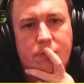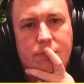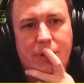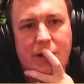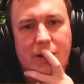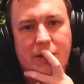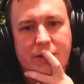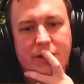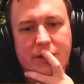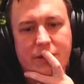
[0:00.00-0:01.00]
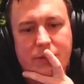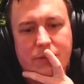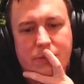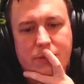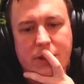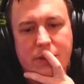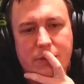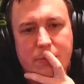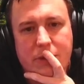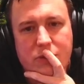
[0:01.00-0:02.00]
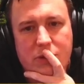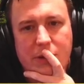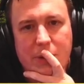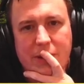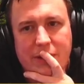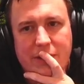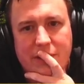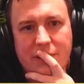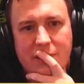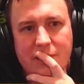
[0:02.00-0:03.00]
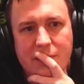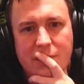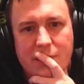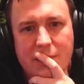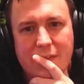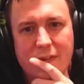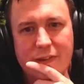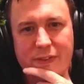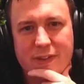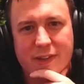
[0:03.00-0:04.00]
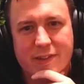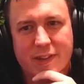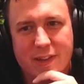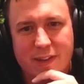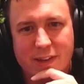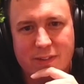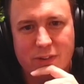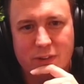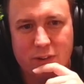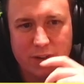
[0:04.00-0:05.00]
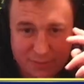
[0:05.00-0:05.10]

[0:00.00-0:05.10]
Bloody hell. We could be in trouble here. Just because I said the decks aren't good.